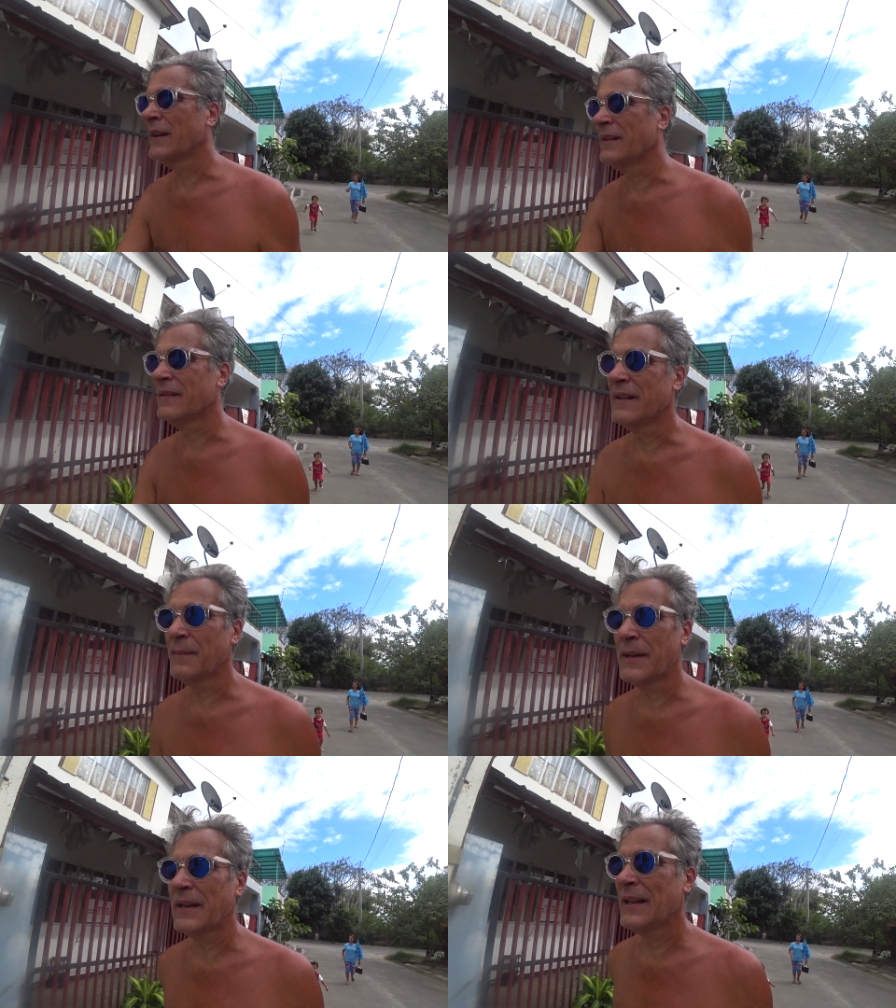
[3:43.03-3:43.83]
I don't know how
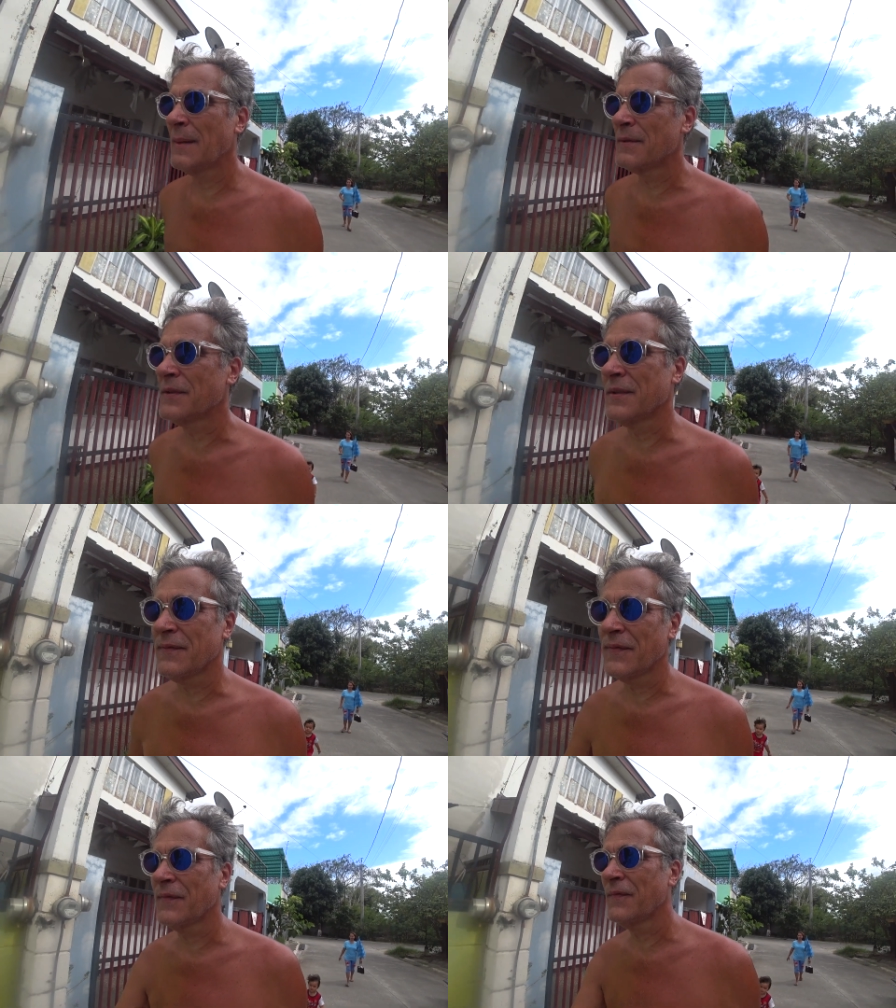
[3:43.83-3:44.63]
many kilometers,
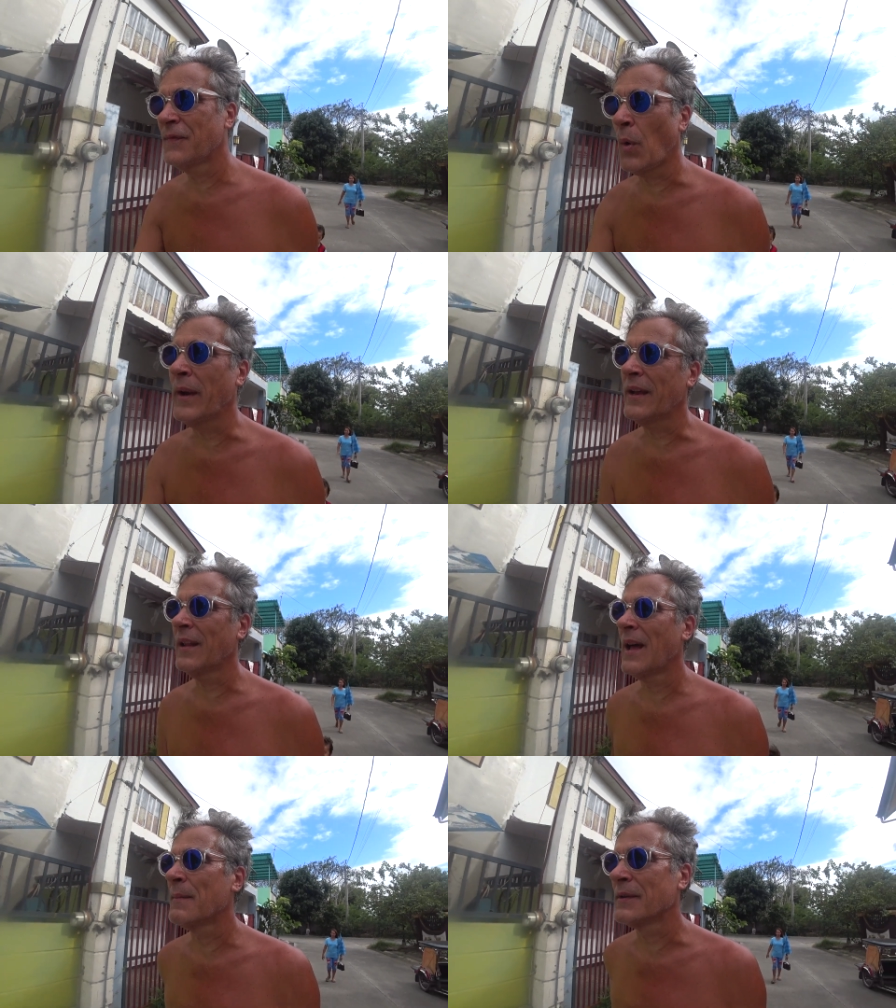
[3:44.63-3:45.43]
20
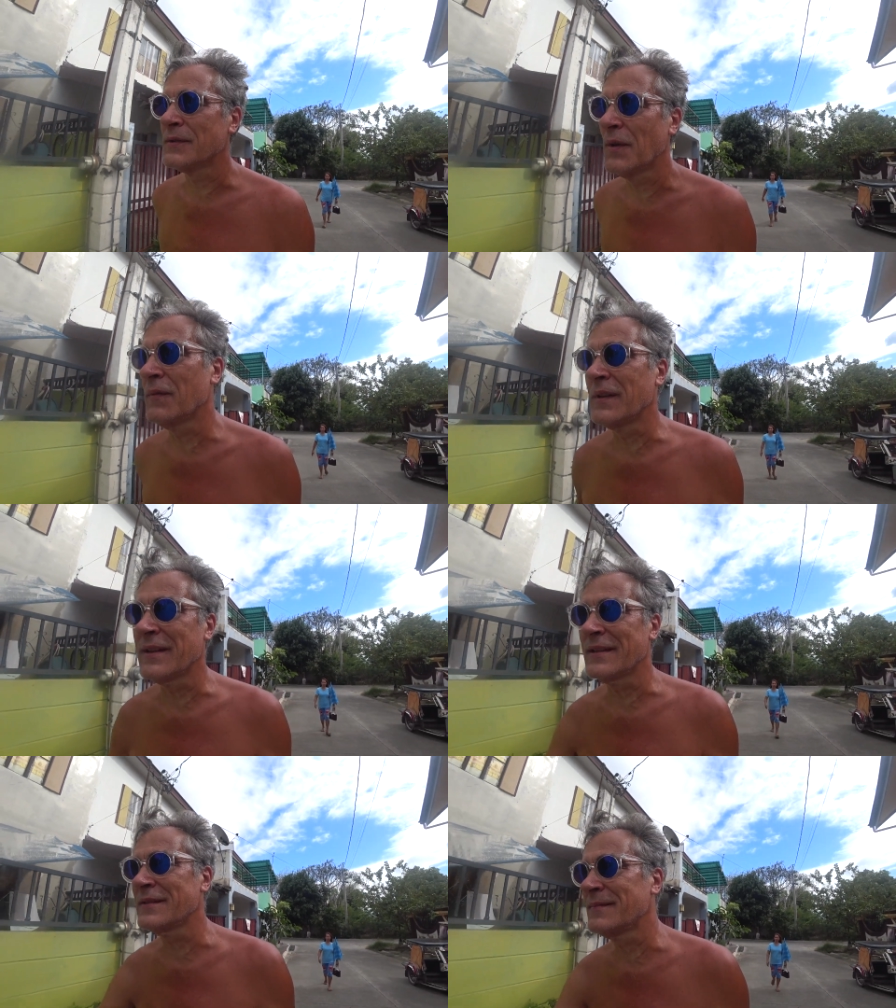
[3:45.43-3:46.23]
kilometers over to
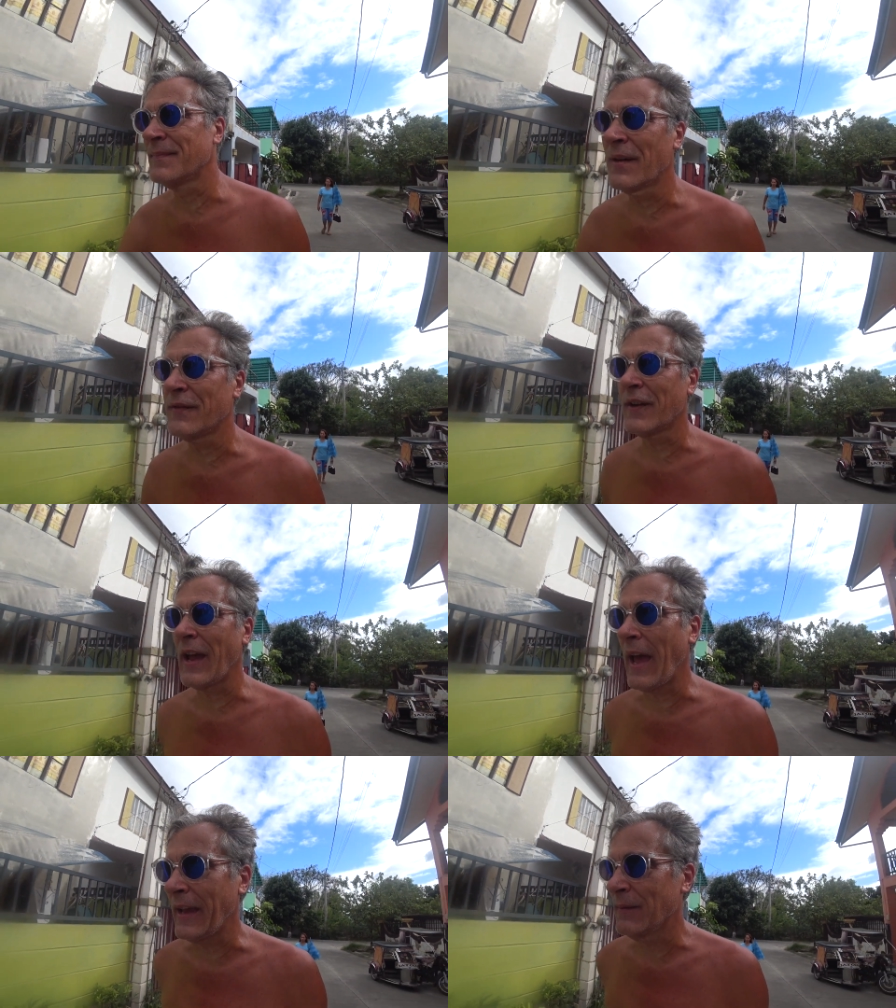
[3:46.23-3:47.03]
this other
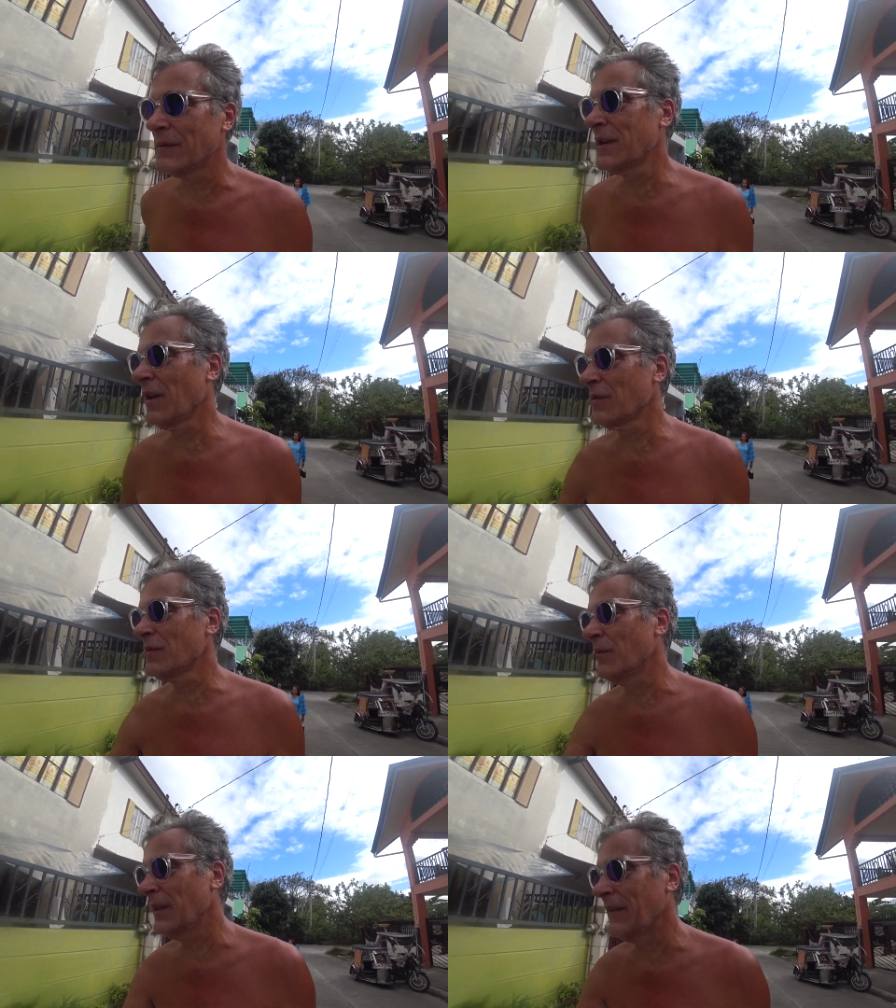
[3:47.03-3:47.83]
guy. It was close
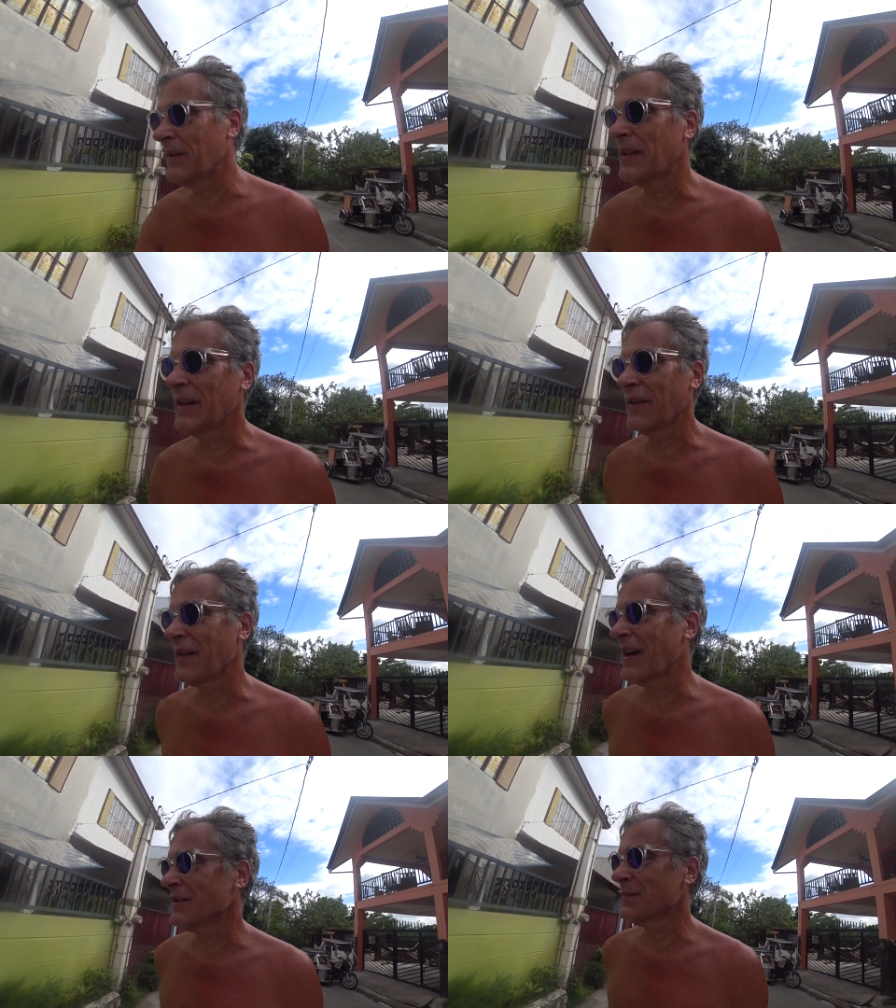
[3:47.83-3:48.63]
when we lived at the other
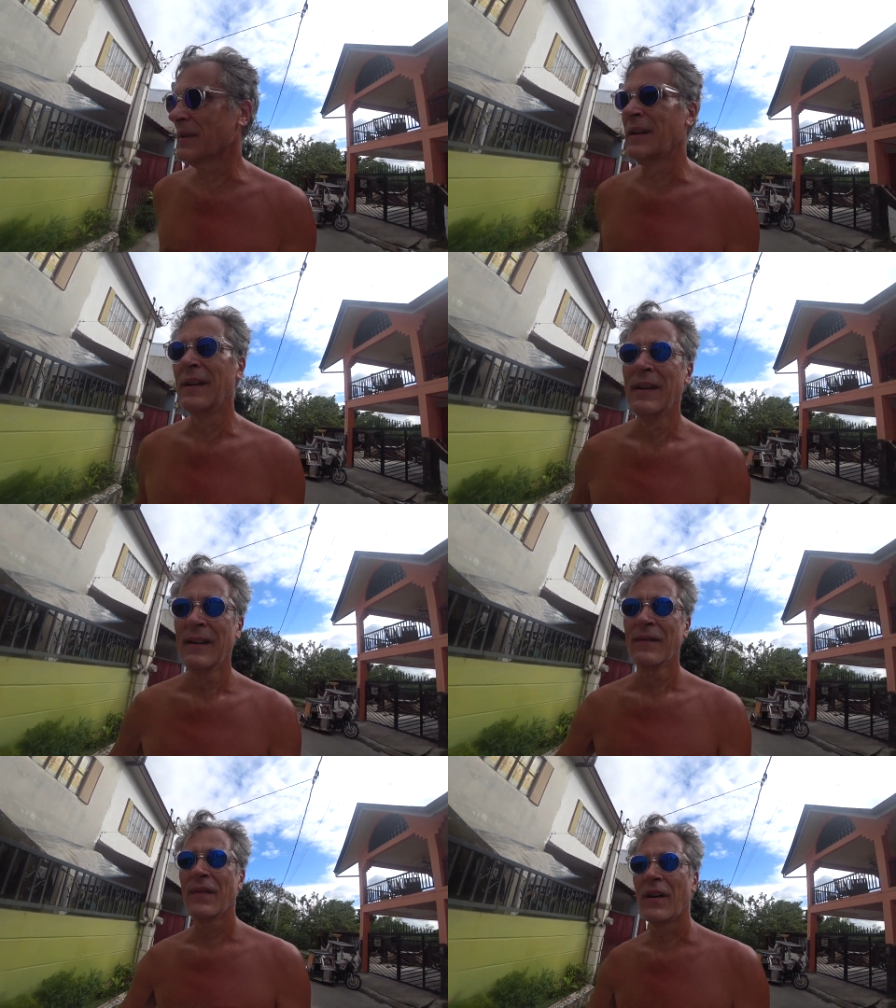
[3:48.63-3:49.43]
house, but
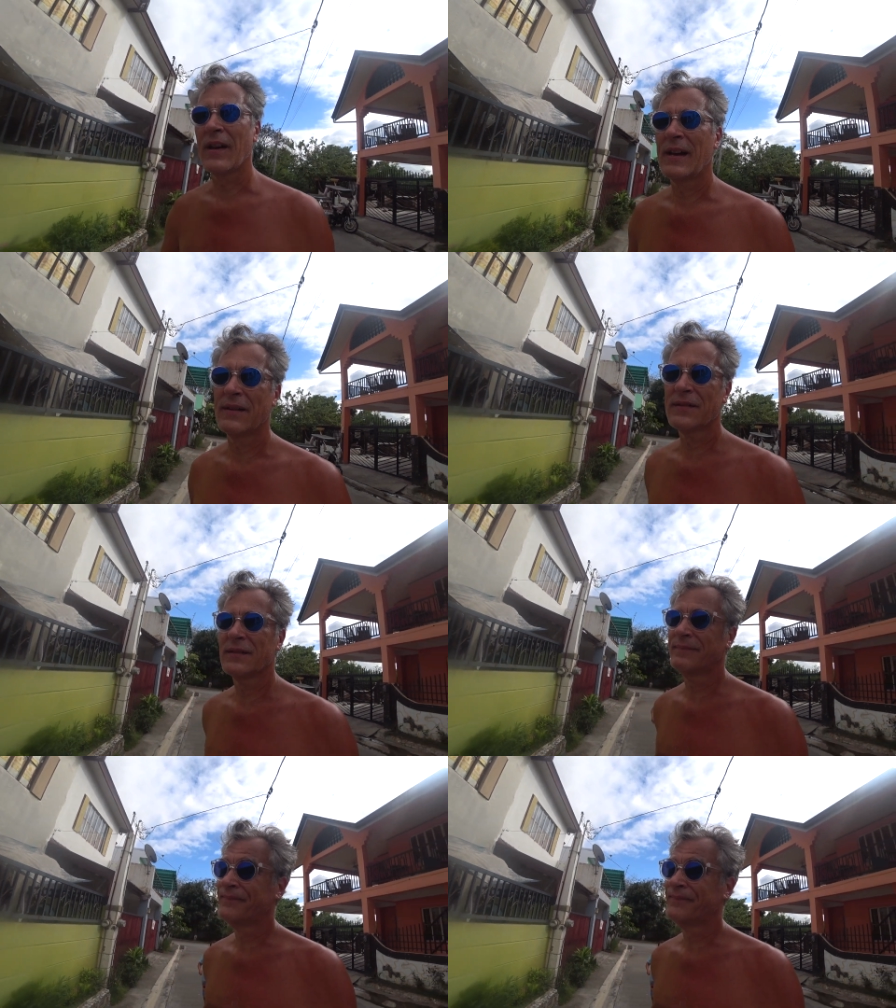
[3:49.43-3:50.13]
Far now. So